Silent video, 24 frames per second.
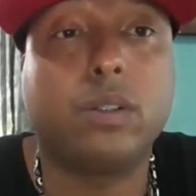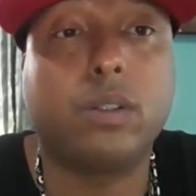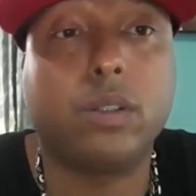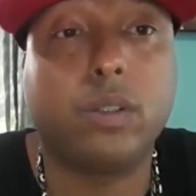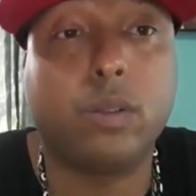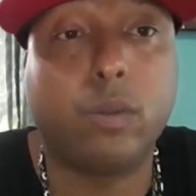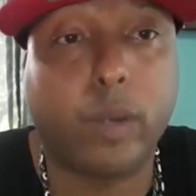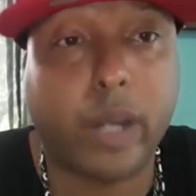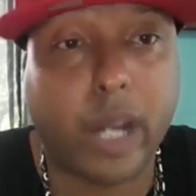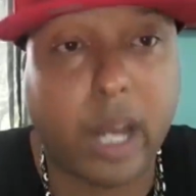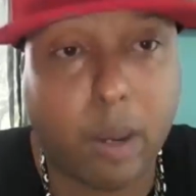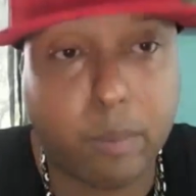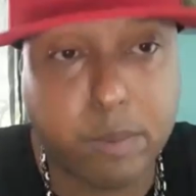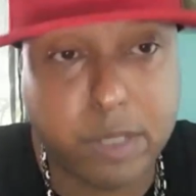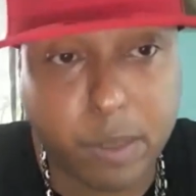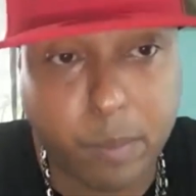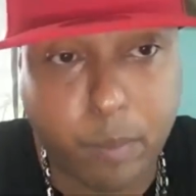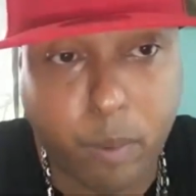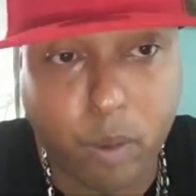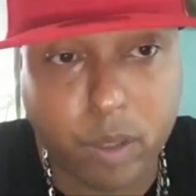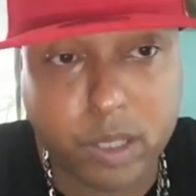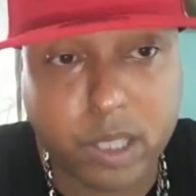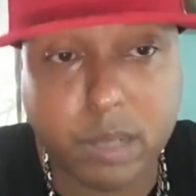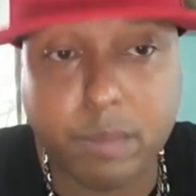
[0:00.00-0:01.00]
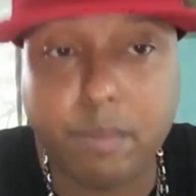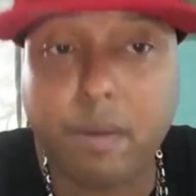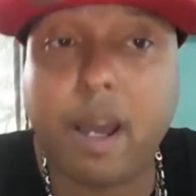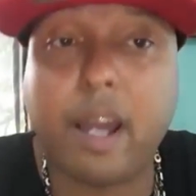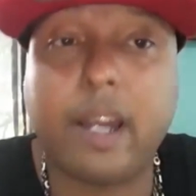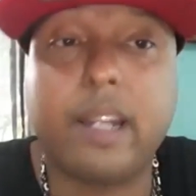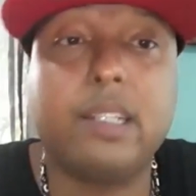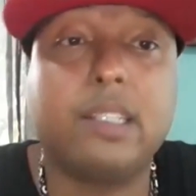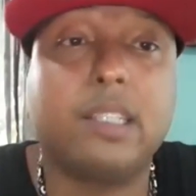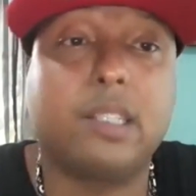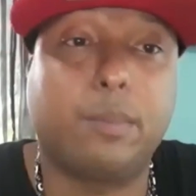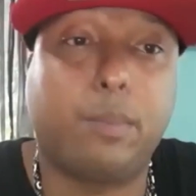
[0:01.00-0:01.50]
You want to help support
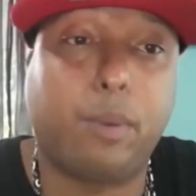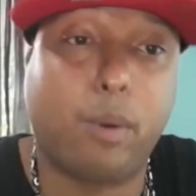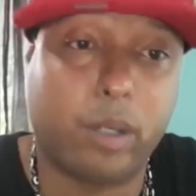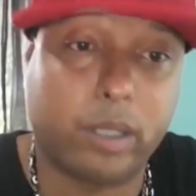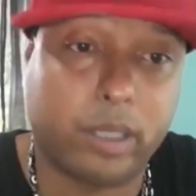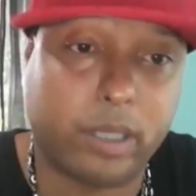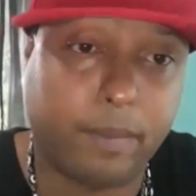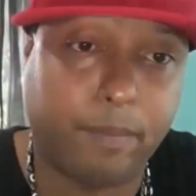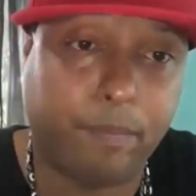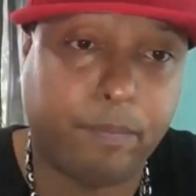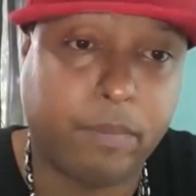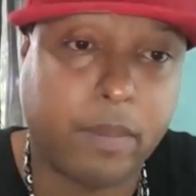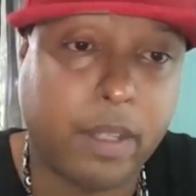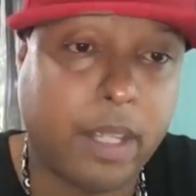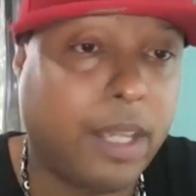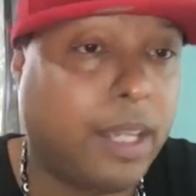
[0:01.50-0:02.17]
somebody, support them.